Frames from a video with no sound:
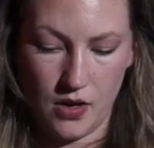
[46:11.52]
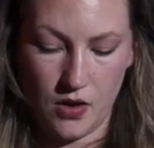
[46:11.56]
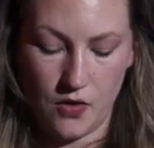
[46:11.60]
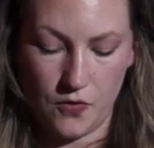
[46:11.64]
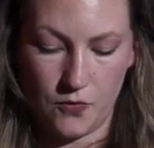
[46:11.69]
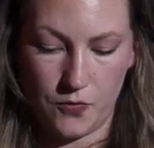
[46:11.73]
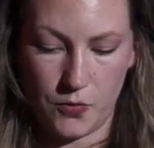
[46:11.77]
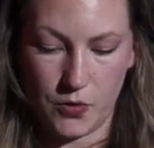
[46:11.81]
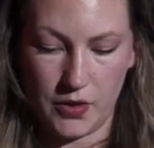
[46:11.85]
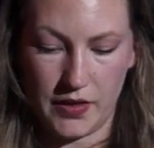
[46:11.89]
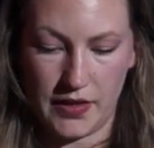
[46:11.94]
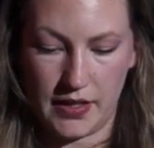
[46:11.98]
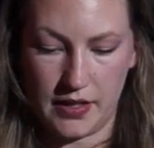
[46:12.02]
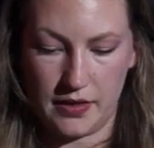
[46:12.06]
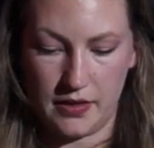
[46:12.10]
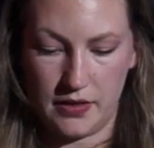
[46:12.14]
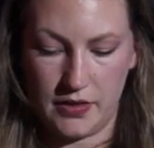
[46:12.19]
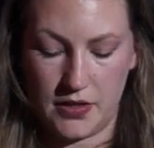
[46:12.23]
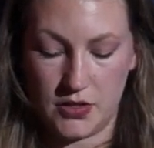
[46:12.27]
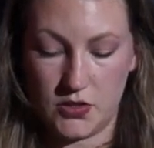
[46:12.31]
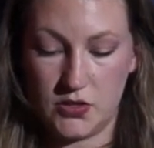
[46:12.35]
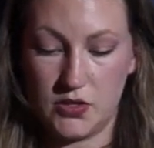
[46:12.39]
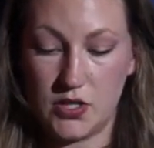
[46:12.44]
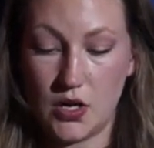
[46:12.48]
for
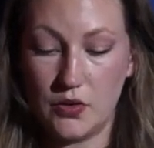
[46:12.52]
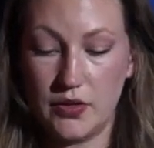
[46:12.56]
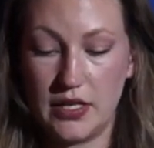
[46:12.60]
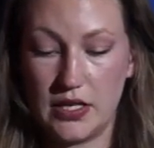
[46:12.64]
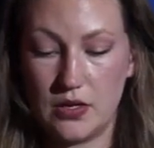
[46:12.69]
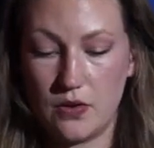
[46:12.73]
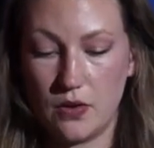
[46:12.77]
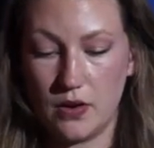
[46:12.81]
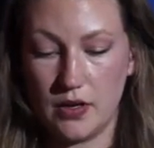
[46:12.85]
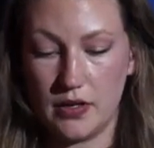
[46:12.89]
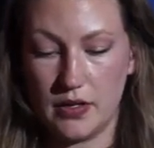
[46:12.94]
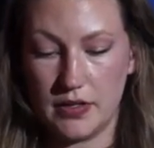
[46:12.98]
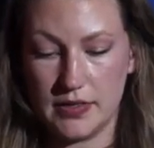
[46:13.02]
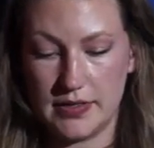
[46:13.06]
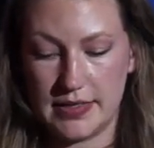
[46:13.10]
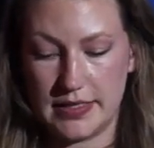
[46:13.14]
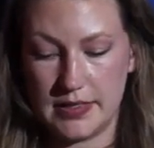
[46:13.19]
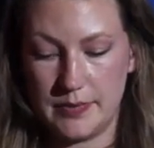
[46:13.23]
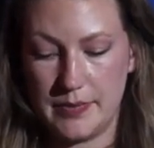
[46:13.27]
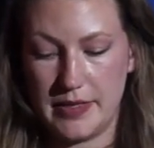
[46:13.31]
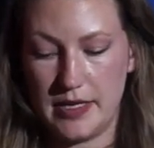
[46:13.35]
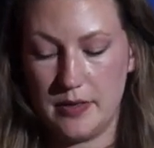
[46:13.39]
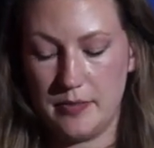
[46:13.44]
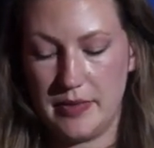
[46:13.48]
the stony corals,
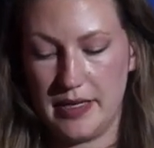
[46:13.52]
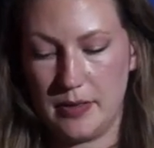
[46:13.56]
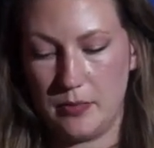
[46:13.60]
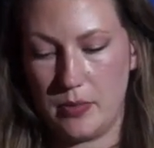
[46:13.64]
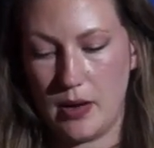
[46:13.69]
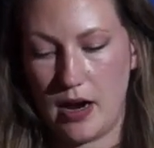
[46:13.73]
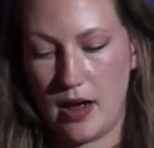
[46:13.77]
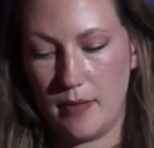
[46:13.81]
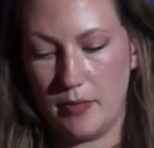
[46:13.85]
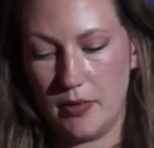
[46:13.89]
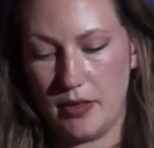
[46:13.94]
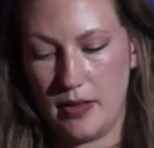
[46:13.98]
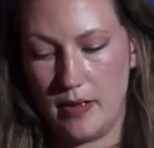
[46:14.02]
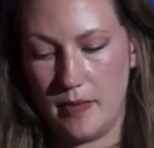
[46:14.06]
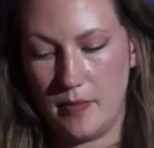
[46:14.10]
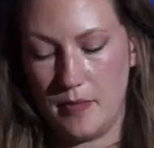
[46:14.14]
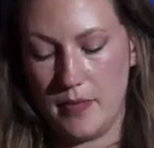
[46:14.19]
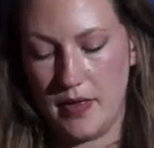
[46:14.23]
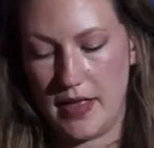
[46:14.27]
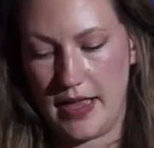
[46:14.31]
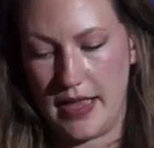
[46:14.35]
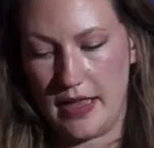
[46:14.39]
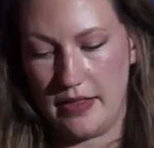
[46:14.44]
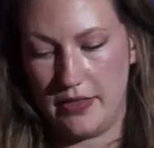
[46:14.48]
that's been a big
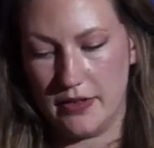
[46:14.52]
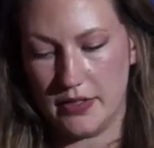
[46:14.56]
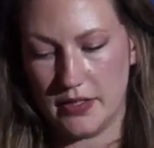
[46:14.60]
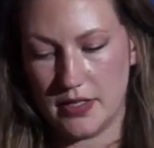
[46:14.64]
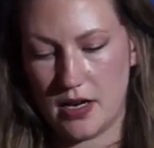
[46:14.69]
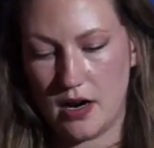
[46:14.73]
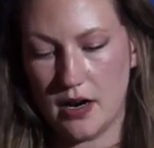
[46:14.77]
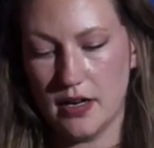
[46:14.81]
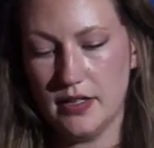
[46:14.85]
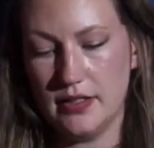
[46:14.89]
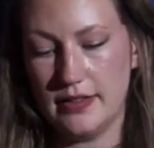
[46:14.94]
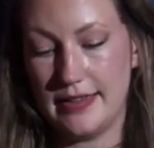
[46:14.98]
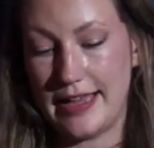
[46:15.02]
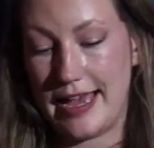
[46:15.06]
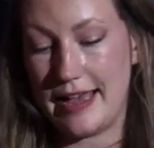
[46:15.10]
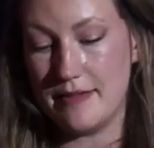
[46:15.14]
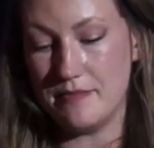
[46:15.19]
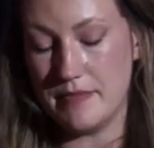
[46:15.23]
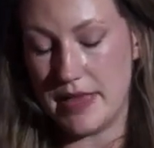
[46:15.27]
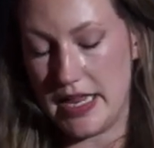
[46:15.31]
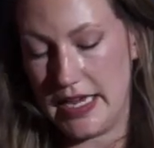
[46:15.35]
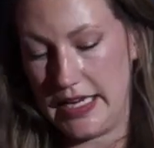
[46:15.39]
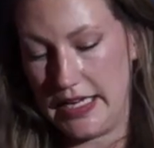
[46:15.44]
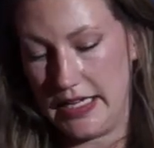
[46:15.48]
problem, and there aren't
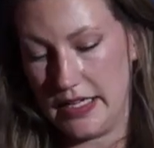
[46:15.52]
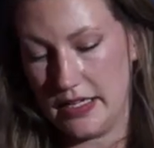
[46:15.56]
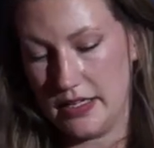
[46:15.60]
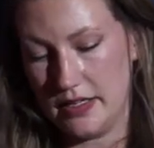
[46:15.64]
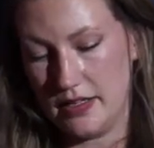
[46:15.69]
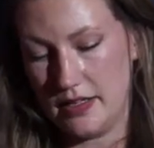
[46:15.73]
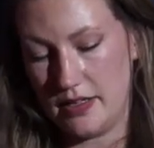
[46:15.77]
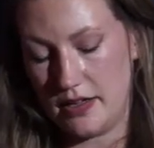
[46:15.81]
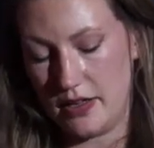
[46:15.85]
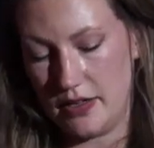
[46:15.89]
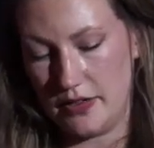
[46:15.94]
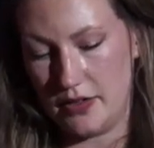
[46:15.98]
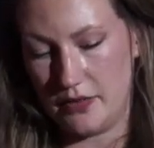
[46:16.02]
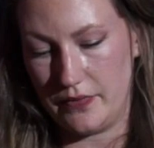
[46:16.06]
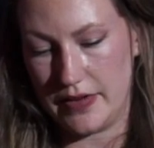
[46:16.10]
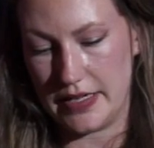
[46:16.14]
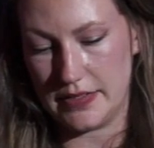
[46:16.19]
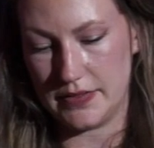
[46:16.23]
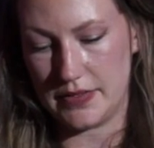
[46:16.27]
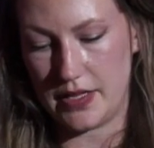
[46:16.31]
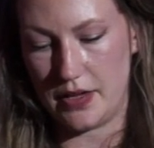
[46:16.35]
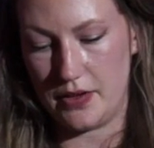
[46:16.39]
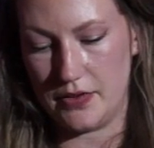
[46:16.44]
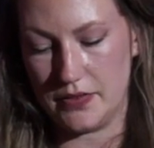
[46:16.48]
that many on the
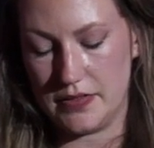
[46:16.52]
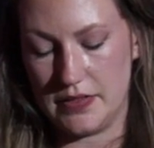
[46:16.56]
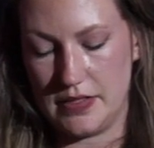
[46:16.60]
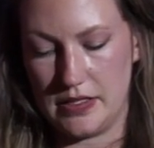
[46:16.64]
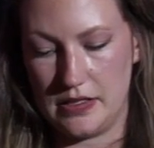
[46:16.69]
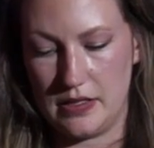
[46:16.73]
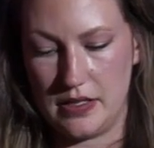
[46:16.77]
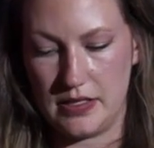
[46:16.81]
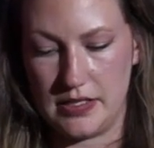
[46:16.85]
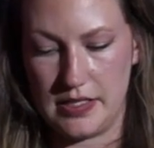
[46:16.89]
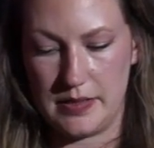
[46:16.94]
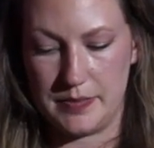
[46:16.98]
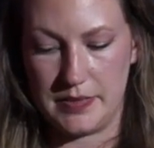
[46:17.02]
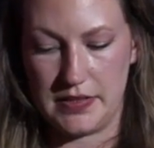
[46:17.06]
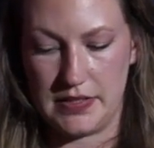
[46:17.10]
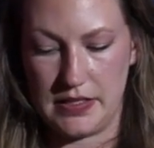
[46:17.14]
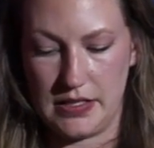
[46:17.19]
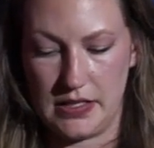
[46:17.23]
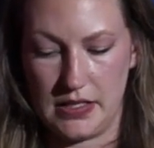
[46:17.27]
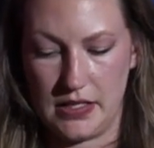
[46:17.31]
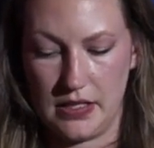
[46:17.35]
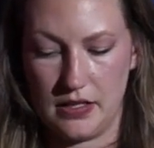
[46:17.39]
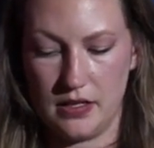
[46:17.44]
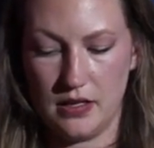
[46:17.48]
west coast in the deep
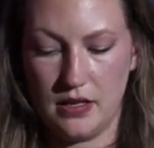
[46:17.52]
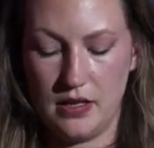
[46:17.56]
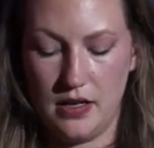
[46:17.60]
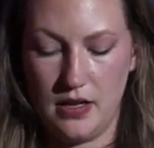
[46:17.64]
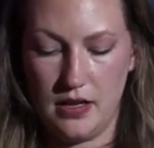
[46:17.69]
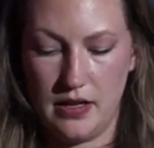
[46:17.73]
sea